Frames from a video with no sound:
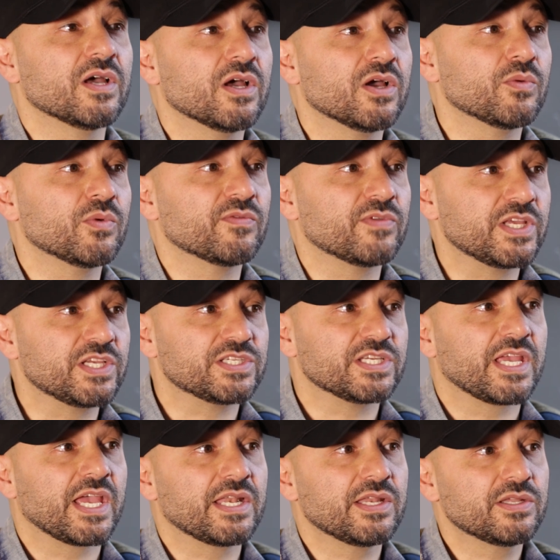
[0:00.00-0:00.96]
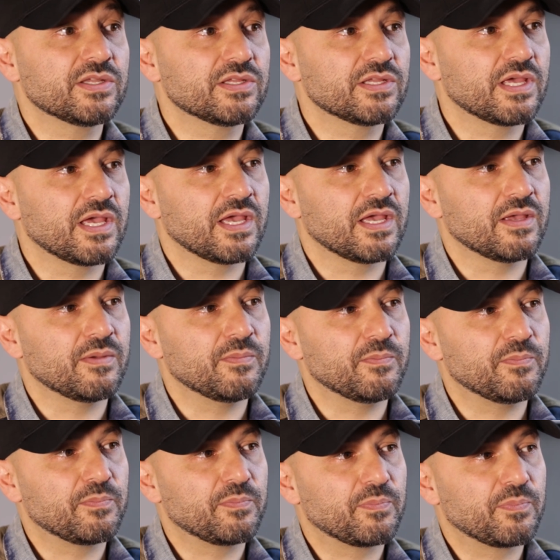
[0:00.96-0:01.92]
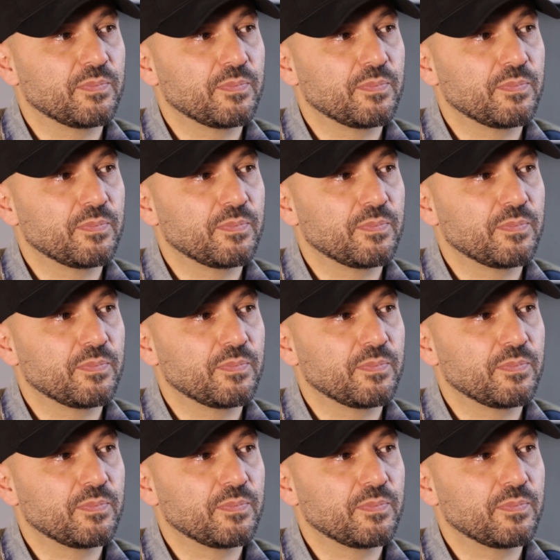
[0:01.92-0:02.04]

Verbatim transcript: uh, with Leash again, um,